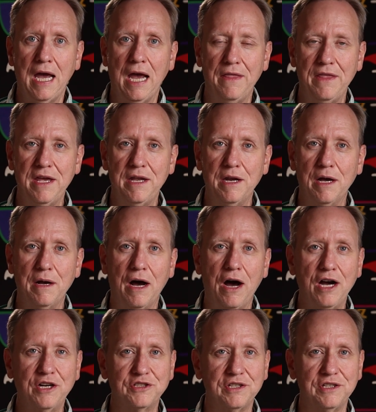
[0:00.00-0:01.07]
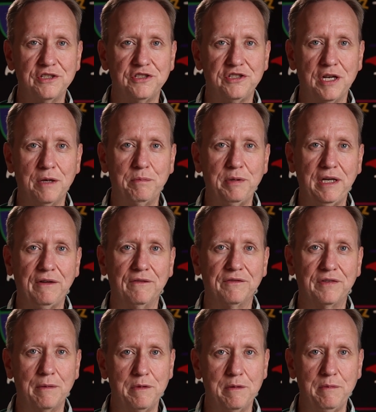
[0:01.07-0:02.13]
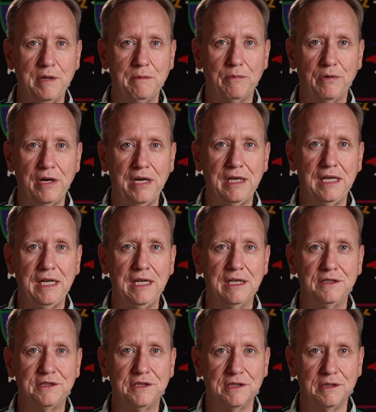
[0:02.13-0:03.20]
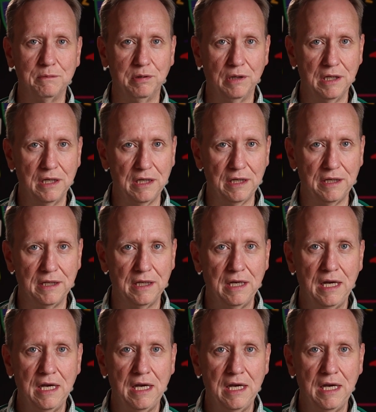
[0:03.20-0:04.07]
And then oxygen is jumping from the membrane into the blood.